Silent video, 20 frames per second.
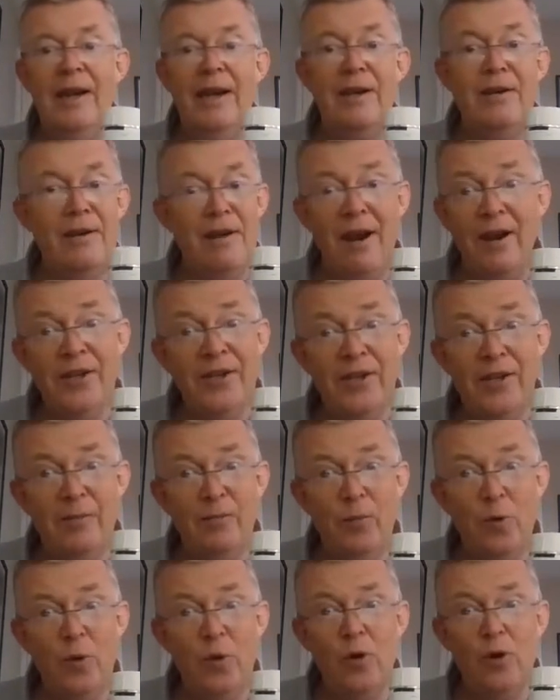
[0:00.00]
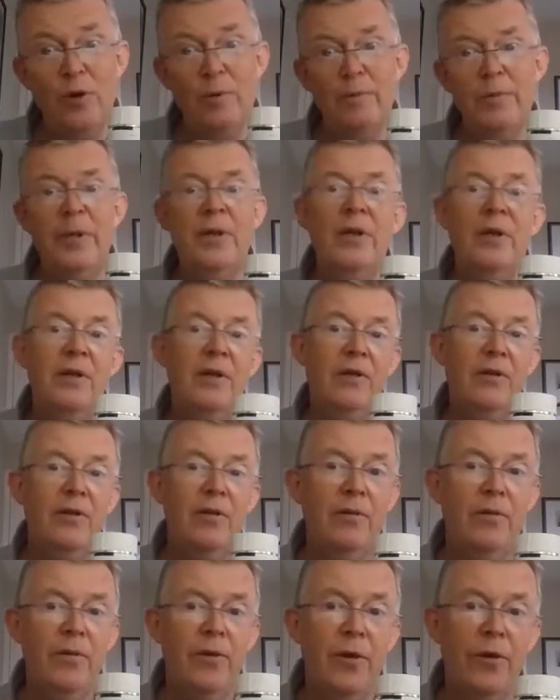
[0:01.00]
nice and warm,
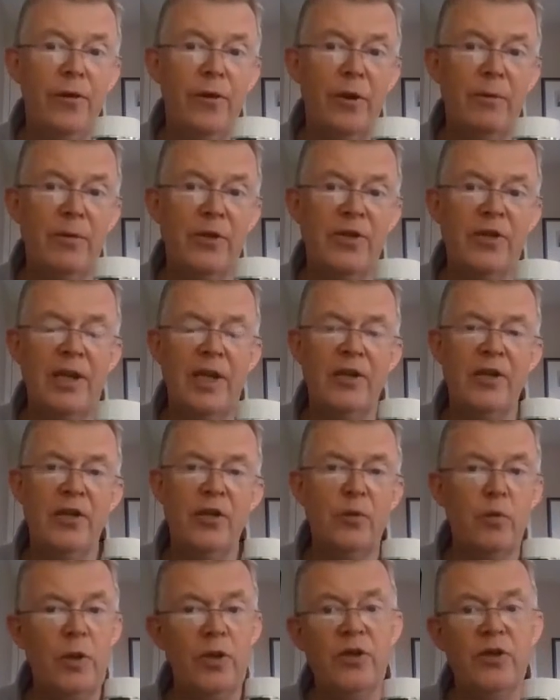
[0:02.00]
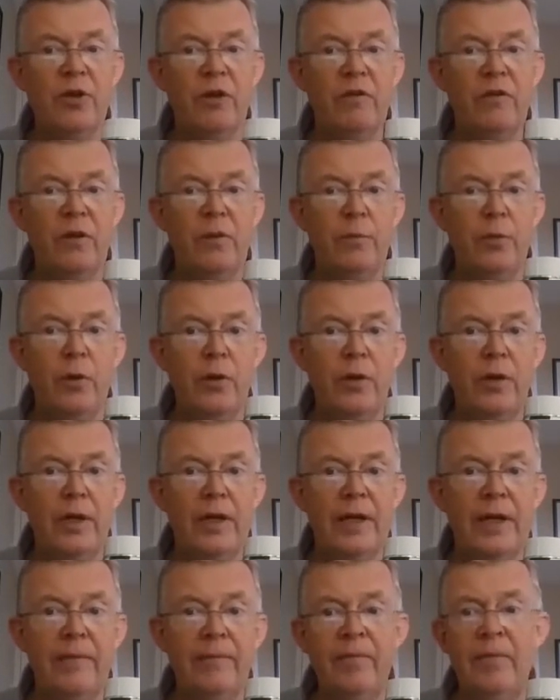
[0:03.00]
the thermostat is switched off the
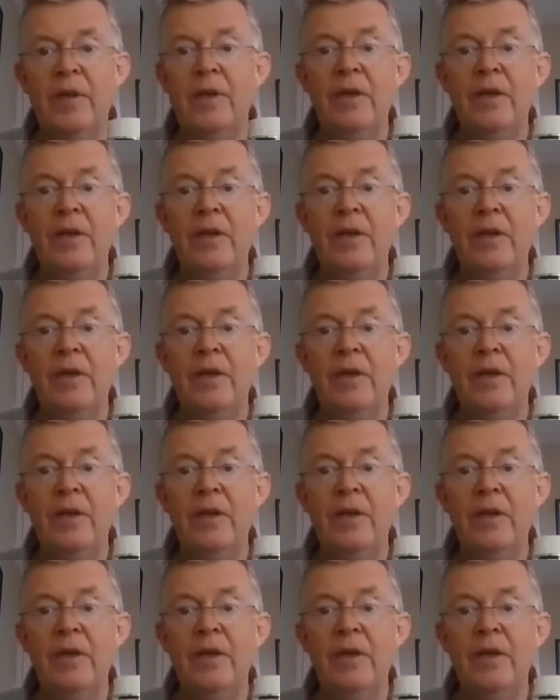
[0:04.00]
boiler.